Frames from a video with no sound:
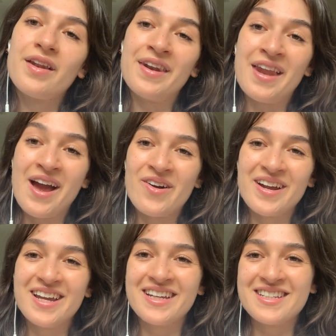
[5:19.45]
Now
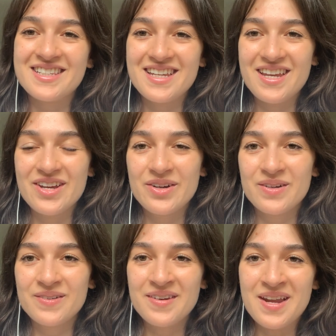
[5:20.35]
I can see
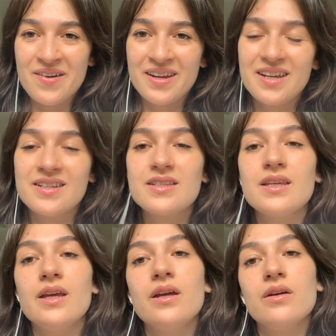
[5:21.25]
you. Now I can
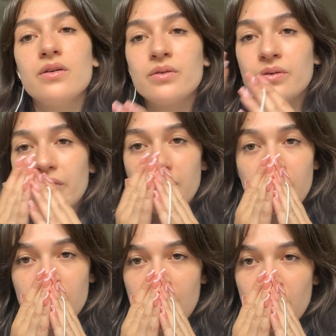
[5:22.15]
see you.
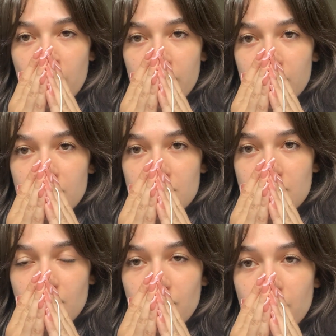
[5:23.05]
Now I can
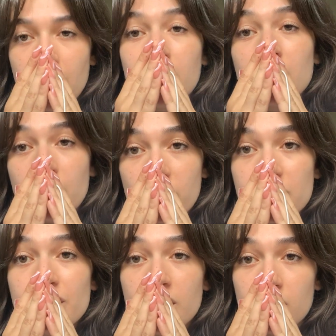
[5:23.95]
see you, and I
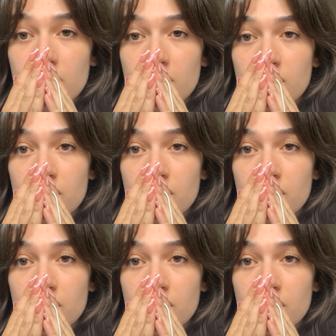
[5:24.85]
wish I couldn't.